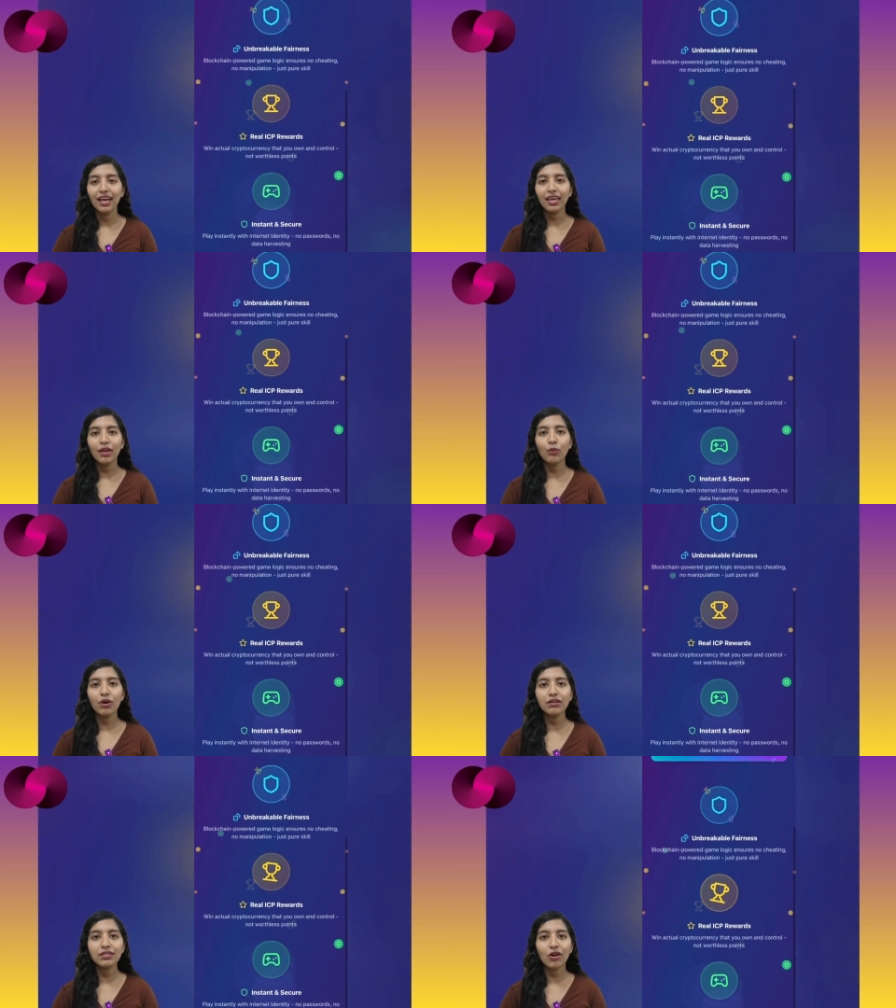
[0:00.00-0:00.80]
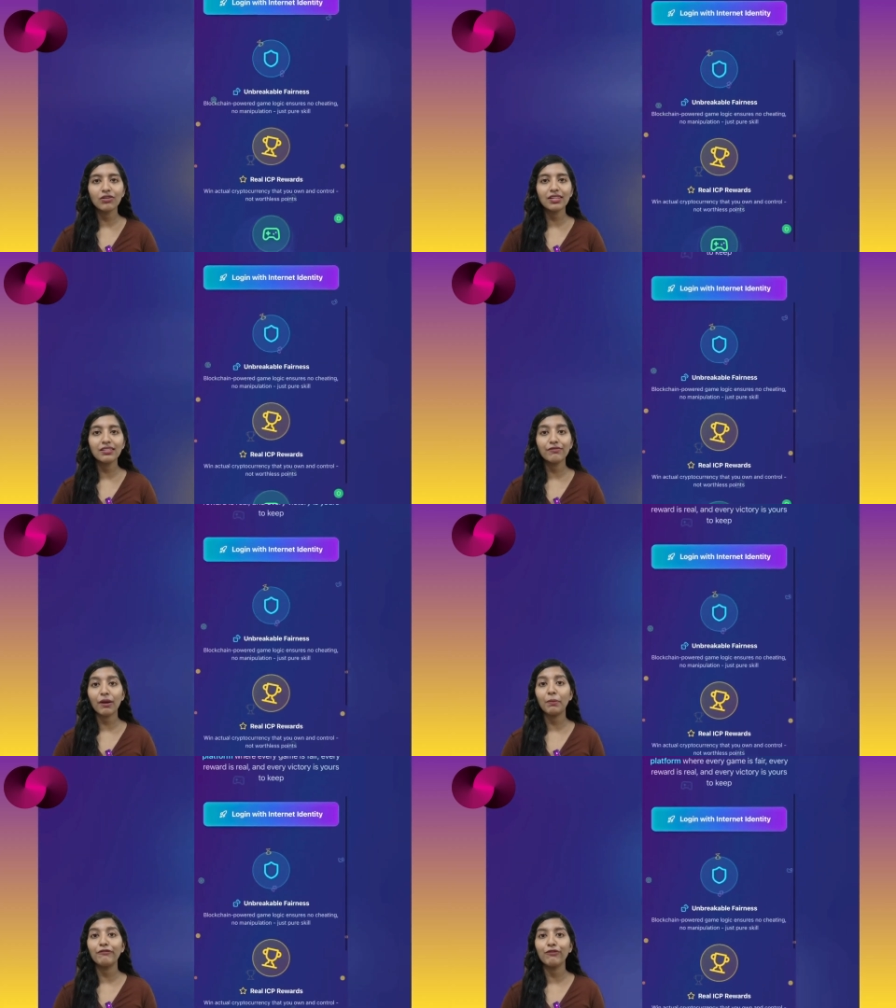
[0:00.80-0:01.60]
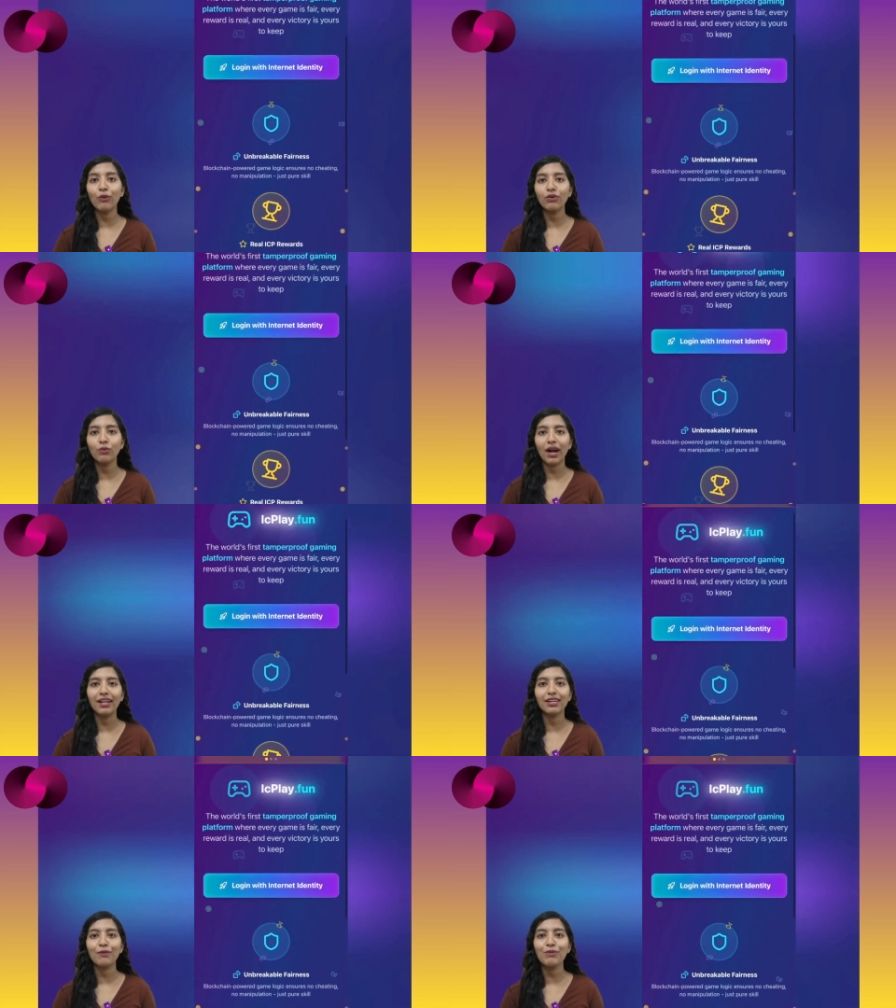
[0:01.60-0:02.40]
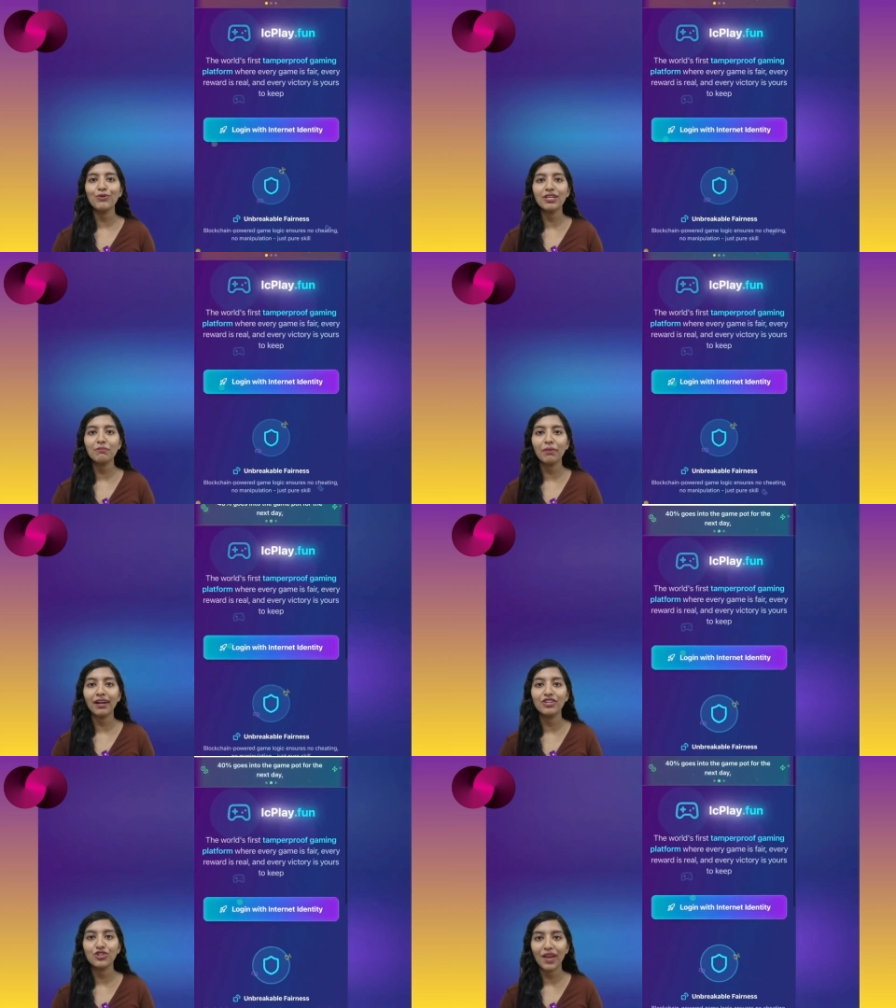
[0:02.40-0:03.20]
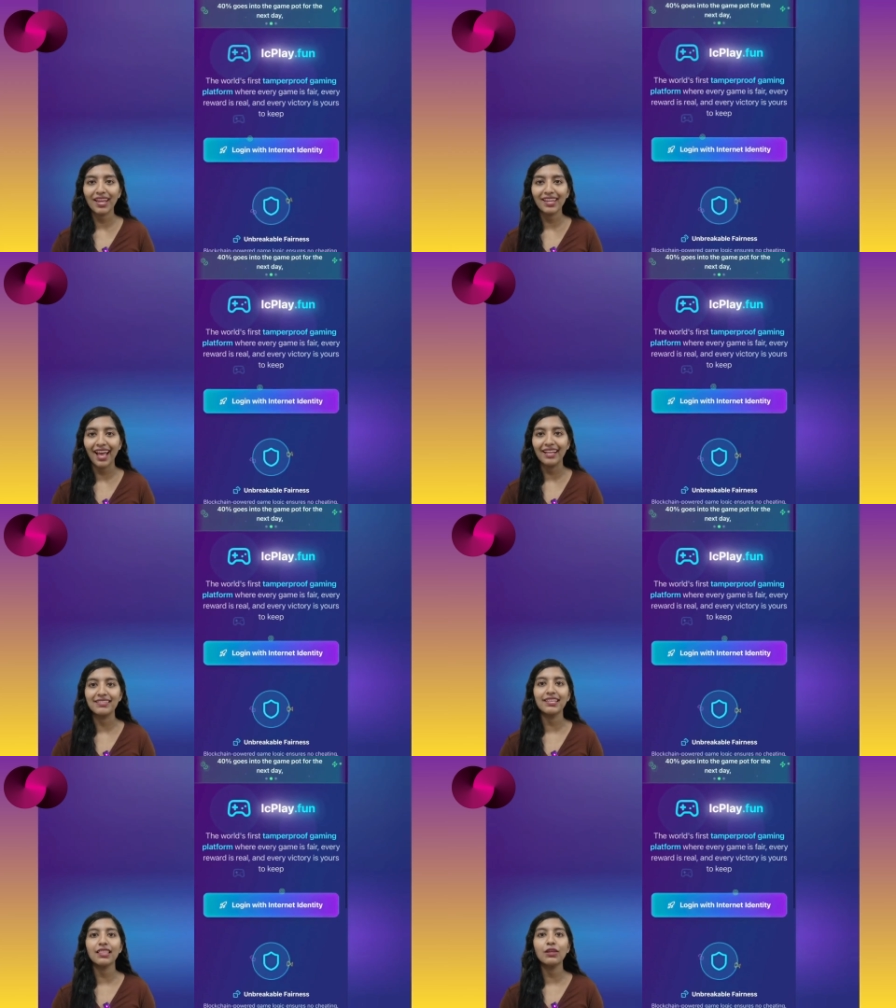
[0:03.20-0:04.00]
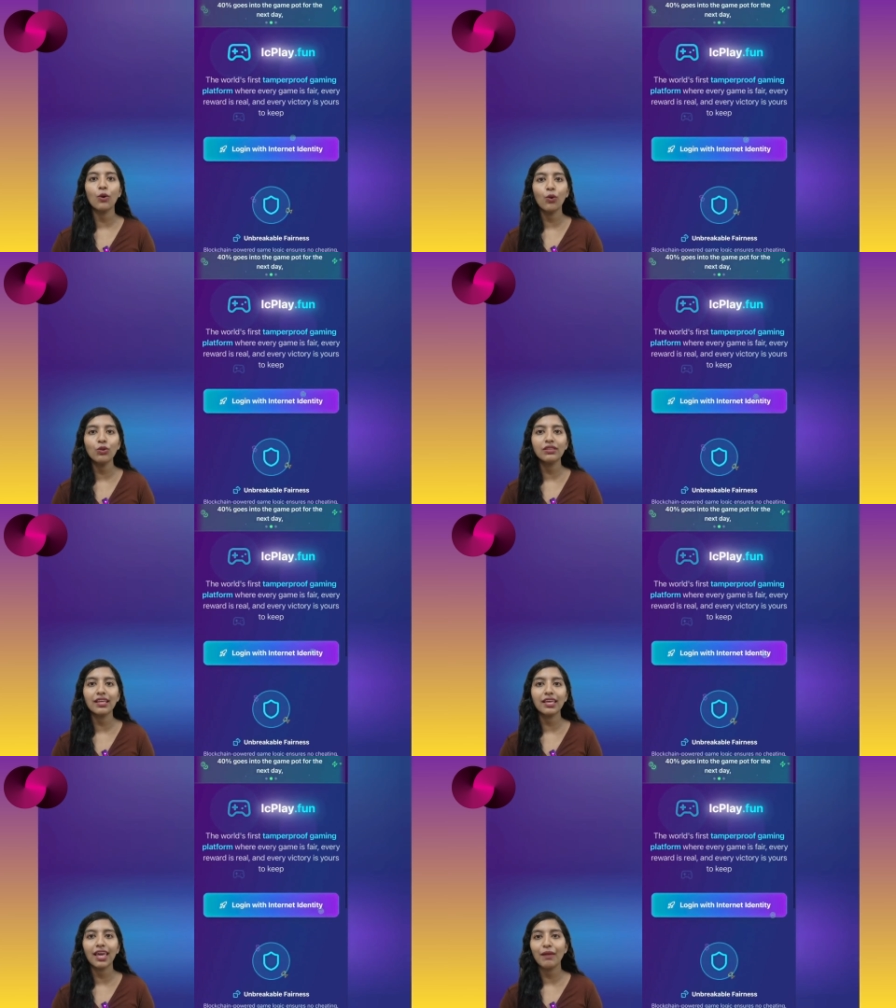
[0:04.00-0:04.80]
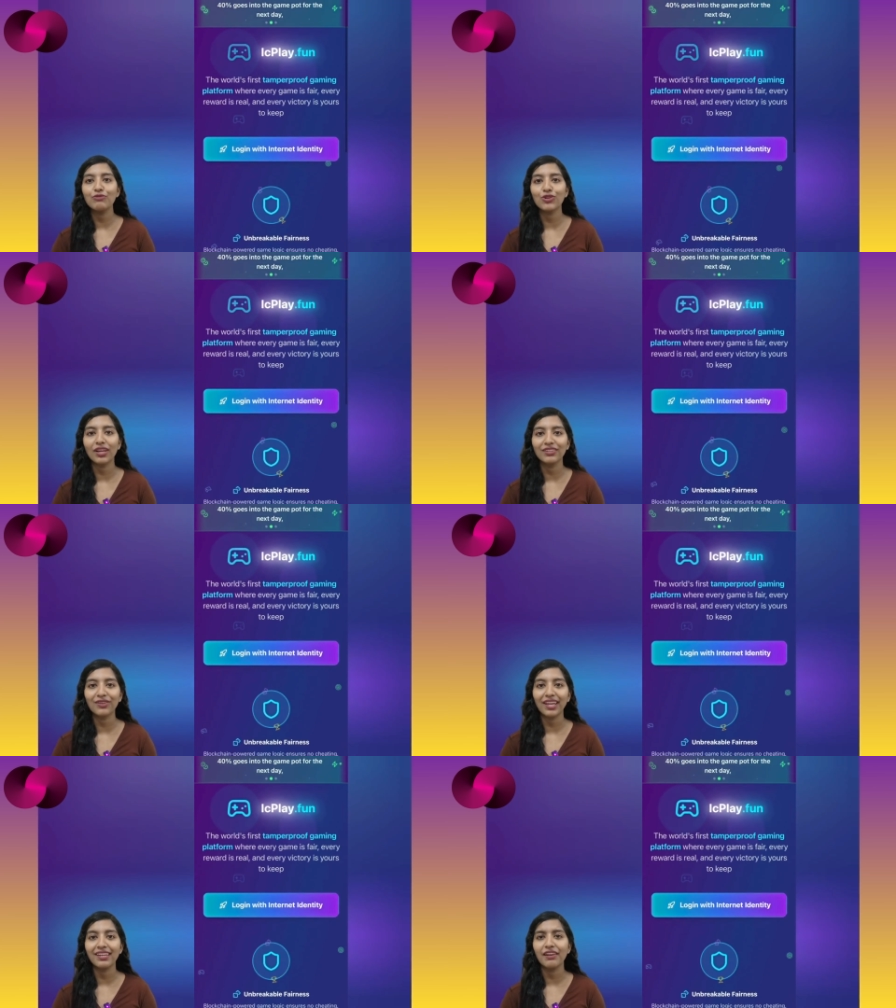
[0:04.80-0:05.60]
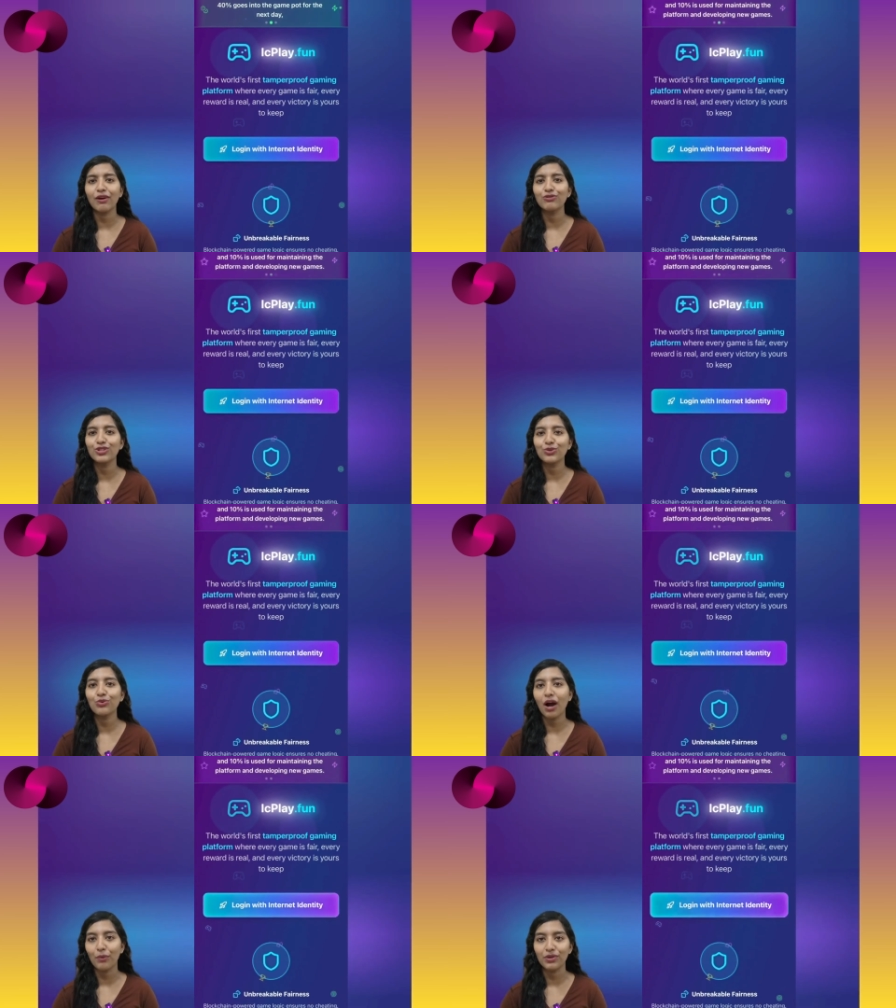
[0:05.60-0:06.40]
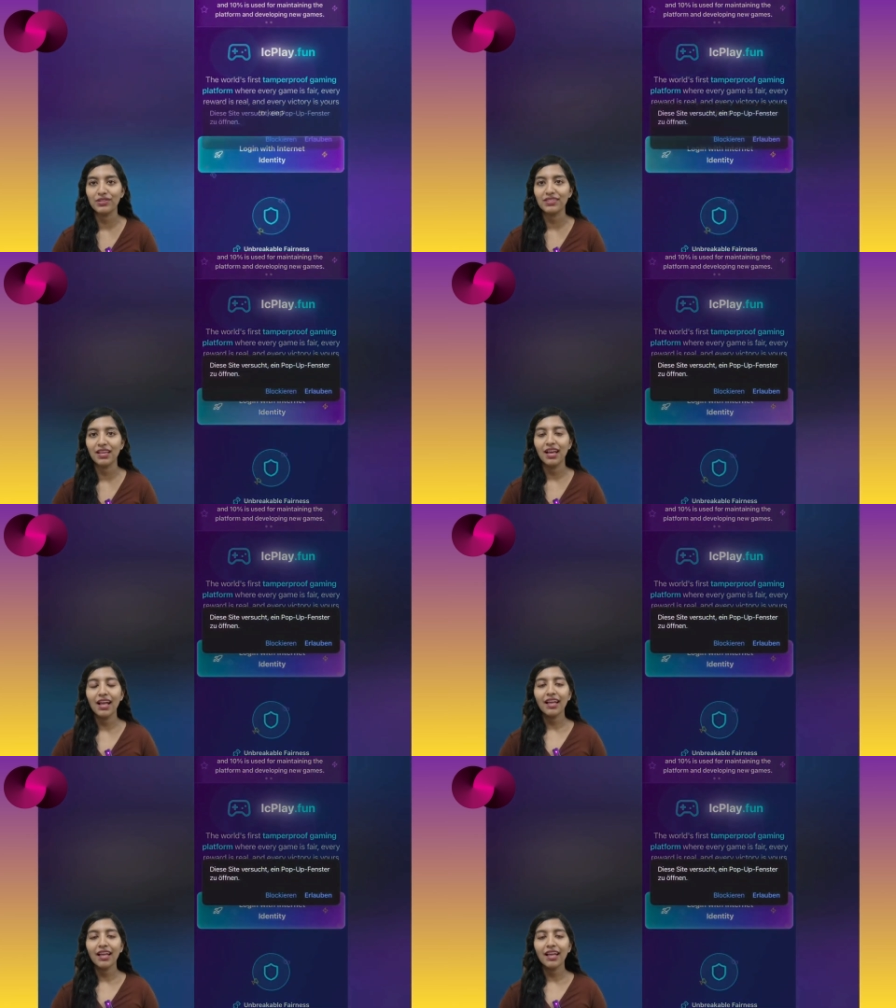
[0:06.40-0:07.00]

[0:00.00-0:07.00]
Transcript: He worked on it from a phone while commuting by train and said the whole thing came together in around two hours.